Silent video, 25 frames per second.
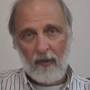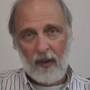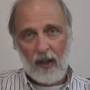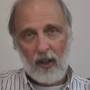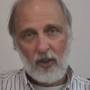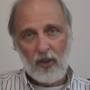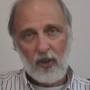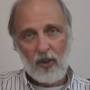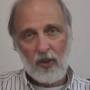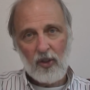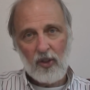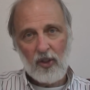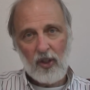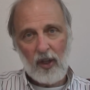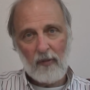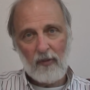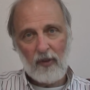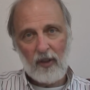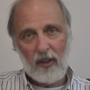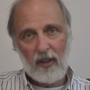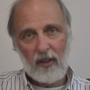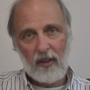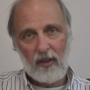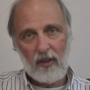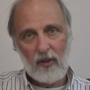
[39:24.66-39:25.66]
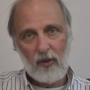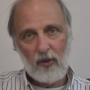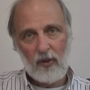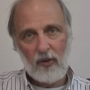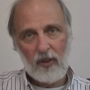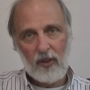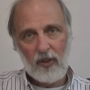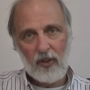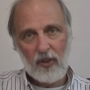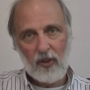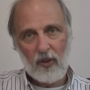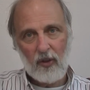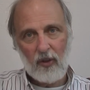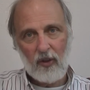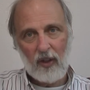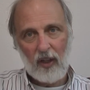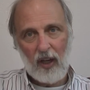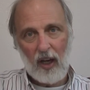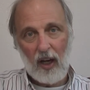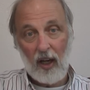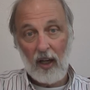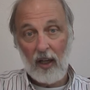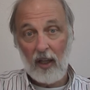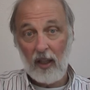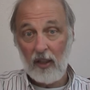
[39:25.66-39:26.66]
So someone who would score
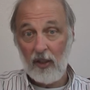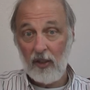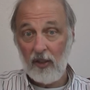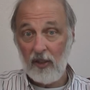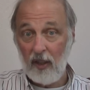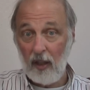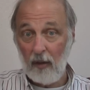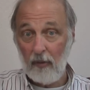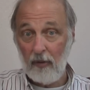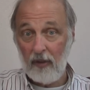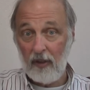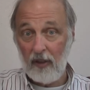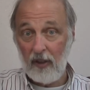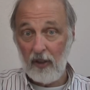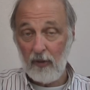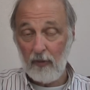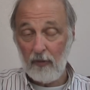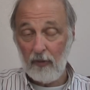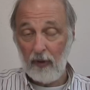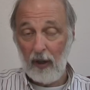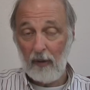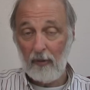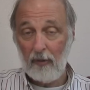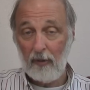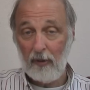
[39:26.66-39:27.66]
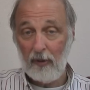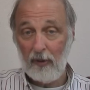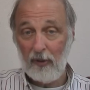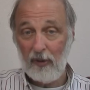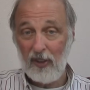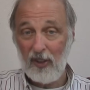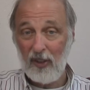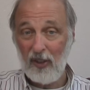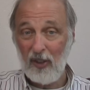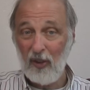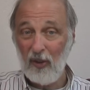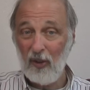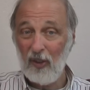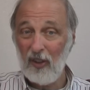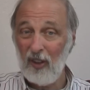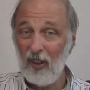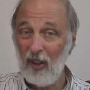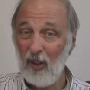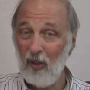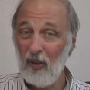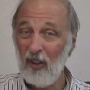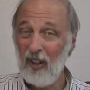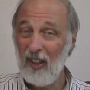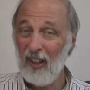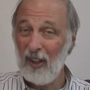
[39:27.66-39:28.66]
high on stubbornness probably would score
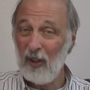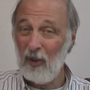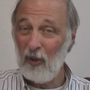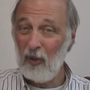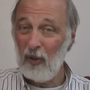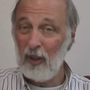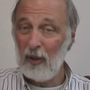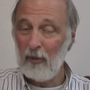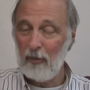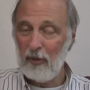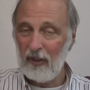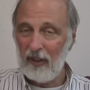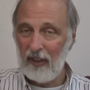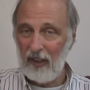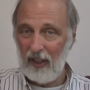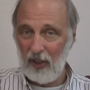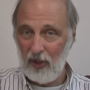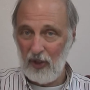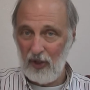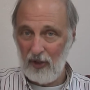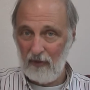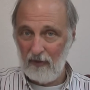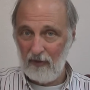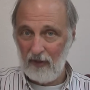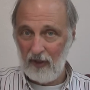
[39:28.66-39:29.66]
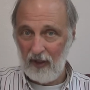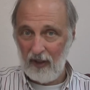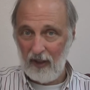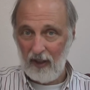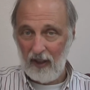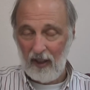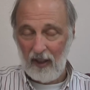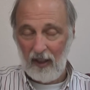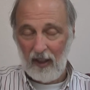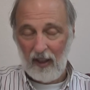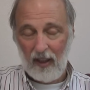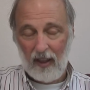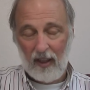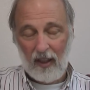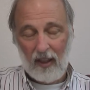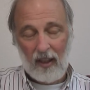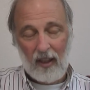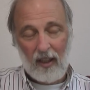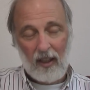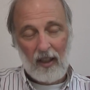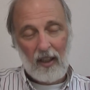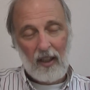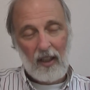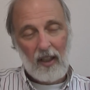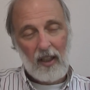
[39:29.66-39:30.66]
low on agreeableness.
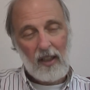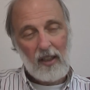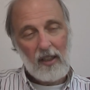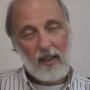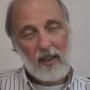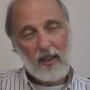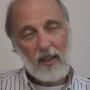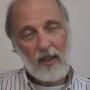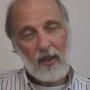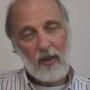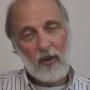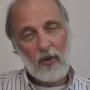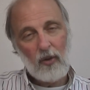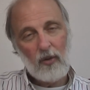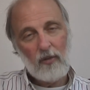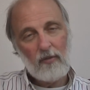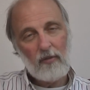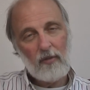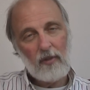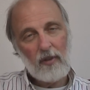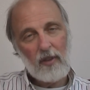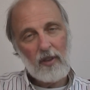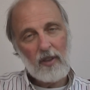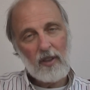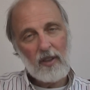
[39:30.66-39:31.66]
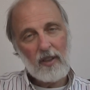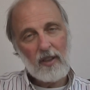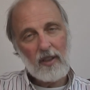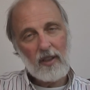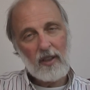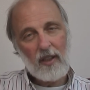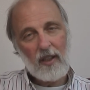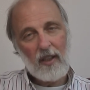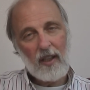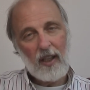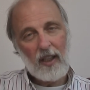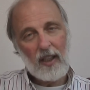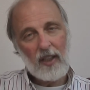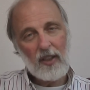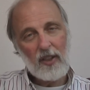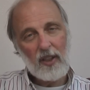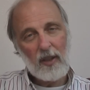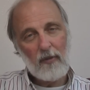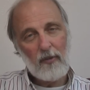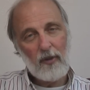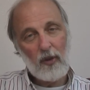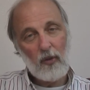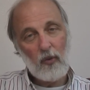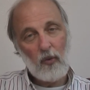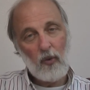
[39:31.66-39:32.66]
And so think of
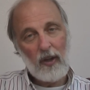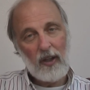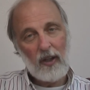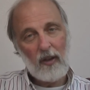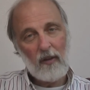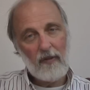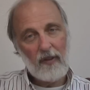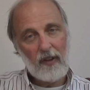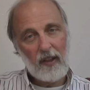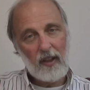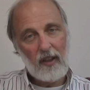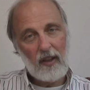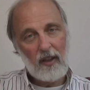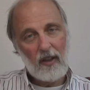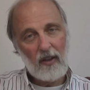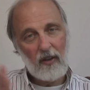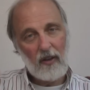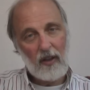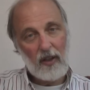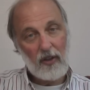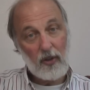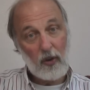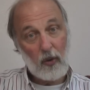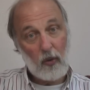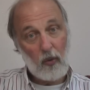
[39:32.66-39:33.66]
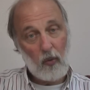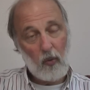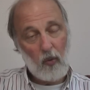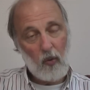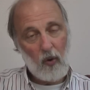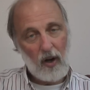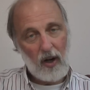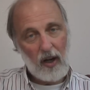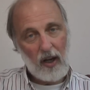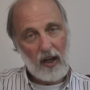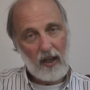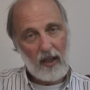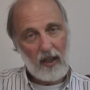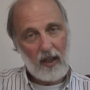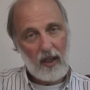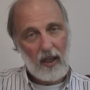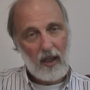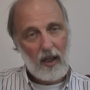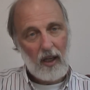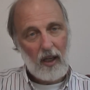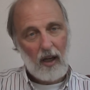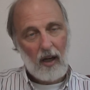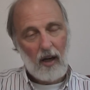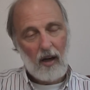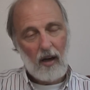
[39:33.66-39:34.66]
someone way over here as a 1
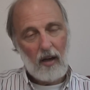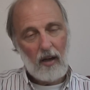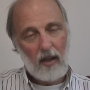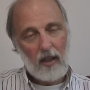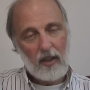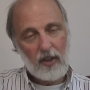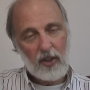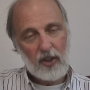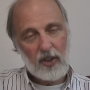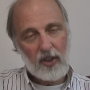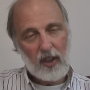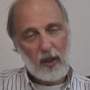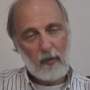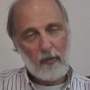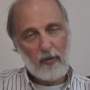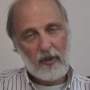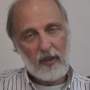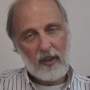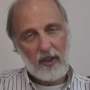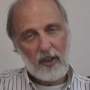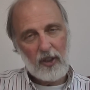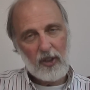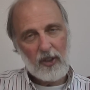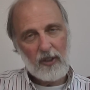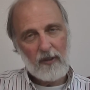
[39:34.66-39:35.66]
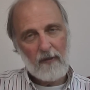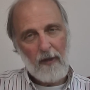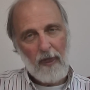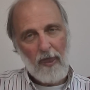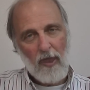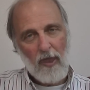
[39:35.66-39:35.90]
on stubbornness.